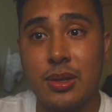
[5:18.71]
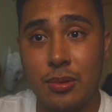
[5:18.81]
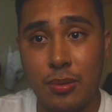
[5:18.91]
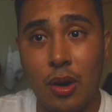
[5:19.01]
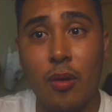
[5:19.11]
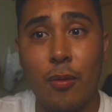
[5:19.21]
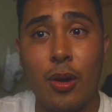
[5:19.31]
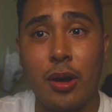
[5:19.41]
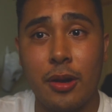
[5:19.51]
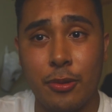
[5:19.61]
to over
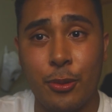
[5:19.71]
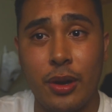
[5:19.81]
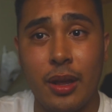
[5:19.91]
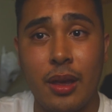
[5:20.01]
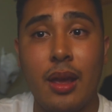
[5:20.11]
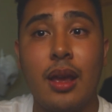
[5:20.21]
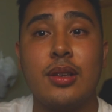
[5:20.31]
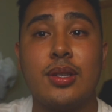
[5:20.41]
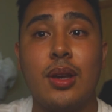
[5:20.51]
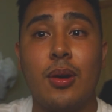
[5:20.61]
$100.
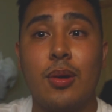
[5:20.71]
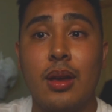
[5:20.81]
So